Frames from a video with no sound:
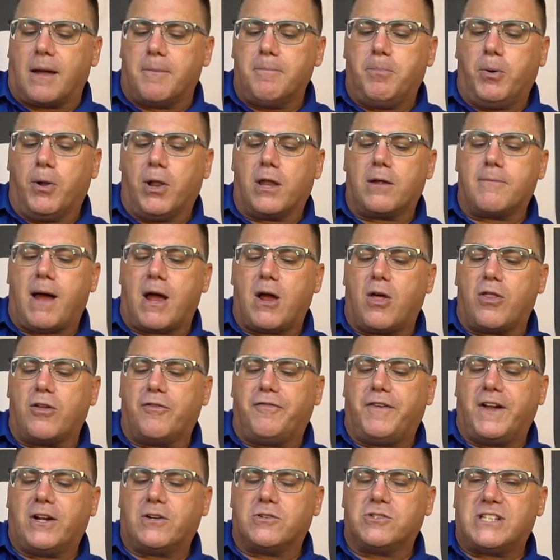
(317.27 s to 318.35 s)
I'm pulling my other
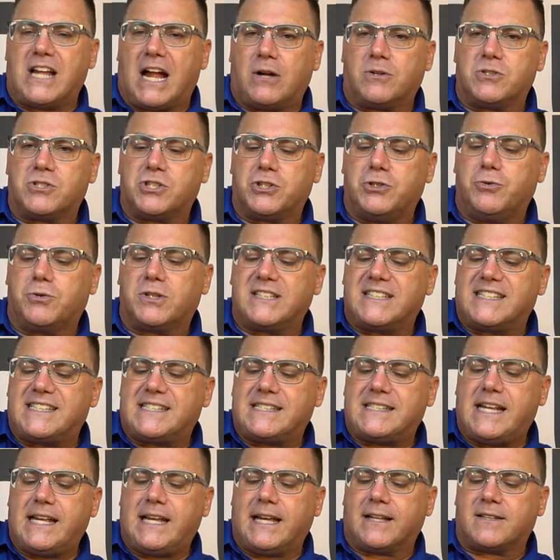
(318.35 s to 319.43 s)
fingers down so you can
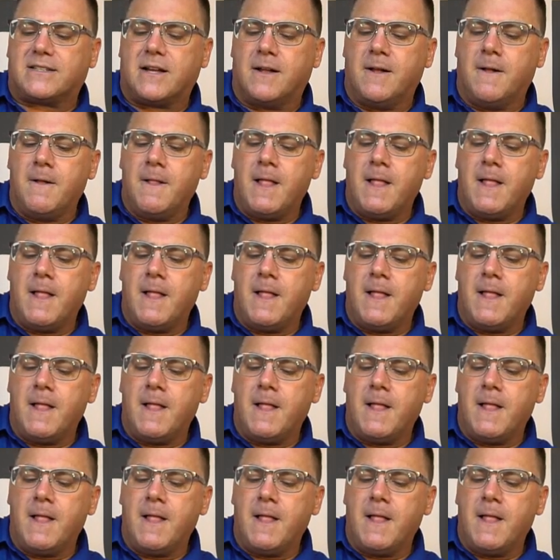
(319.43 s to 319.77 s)
see it.